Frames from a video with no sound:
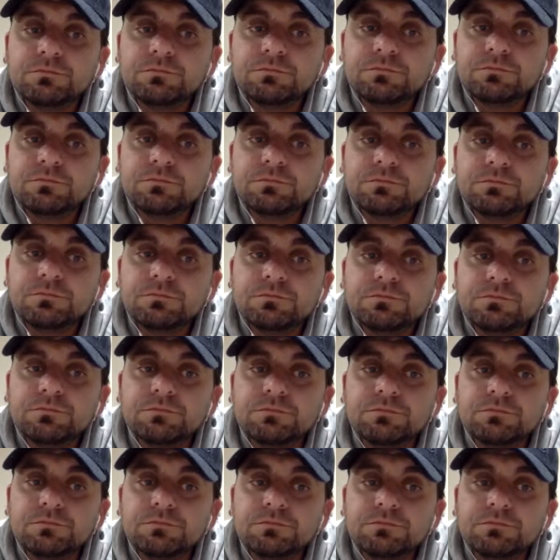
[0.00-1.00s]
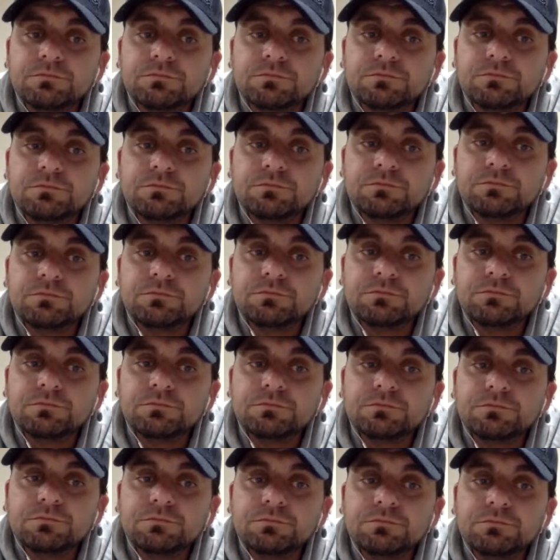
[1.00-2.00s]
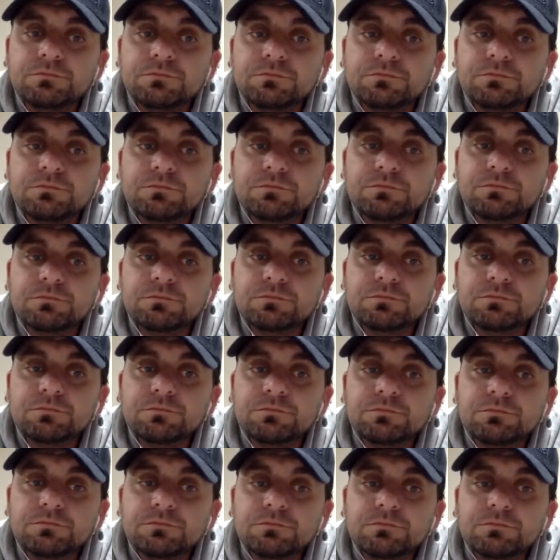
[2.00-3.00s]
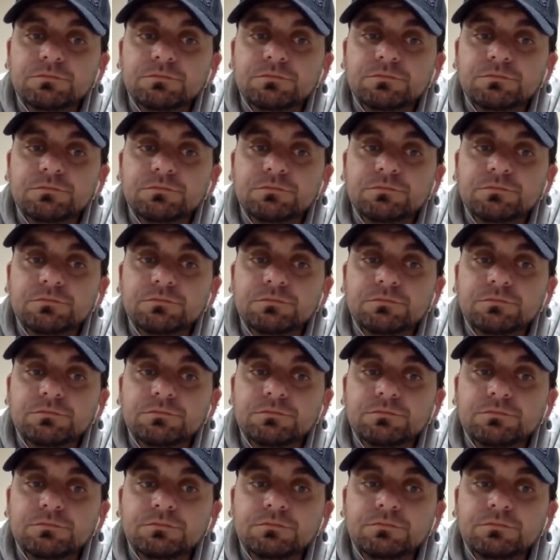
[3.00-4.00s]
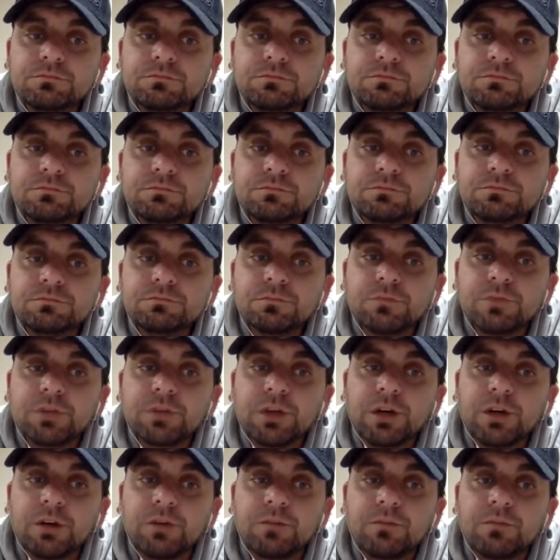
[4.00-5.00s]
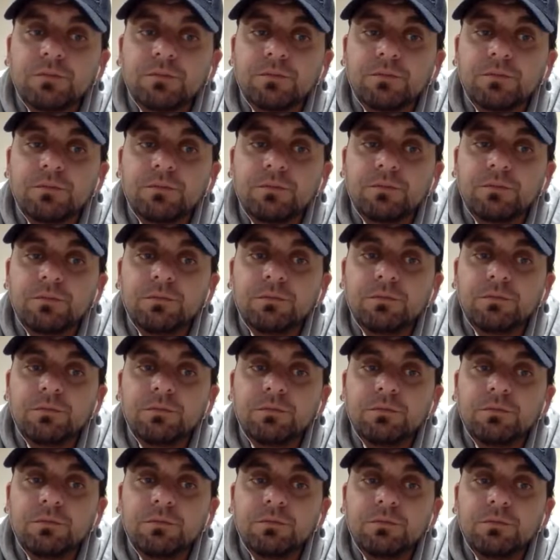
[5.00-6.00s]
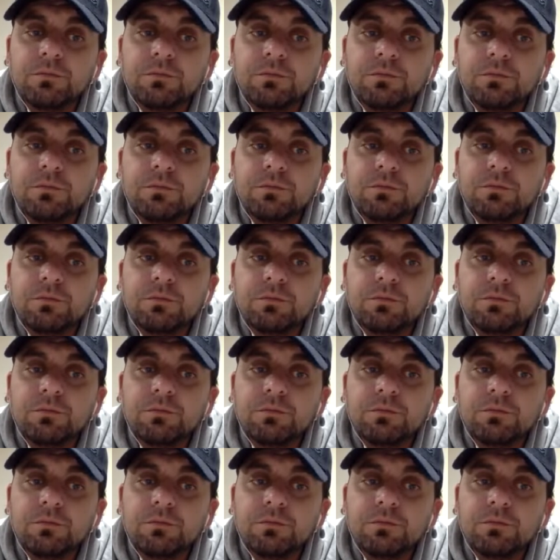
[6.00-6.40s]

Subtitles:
(not speaking)